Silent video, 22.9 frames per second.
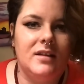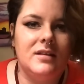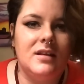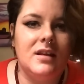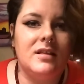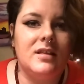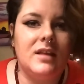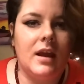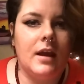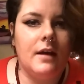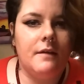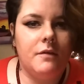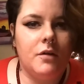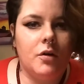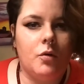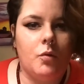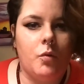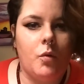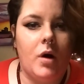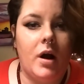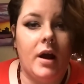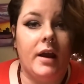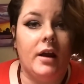that they have
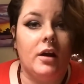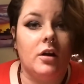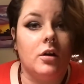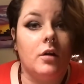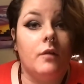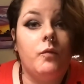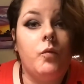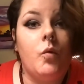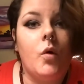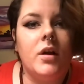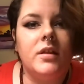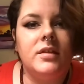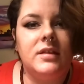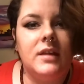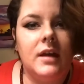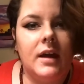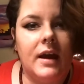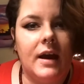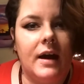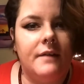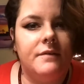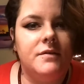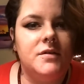acquired, of what
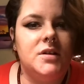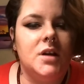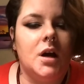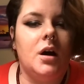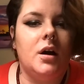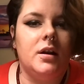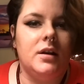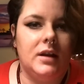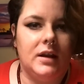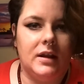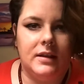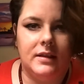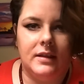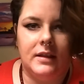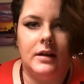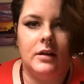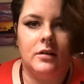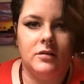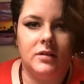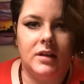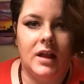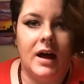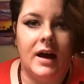they have done in
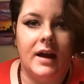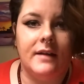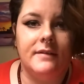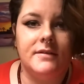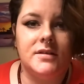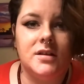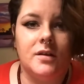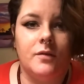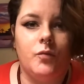their lives,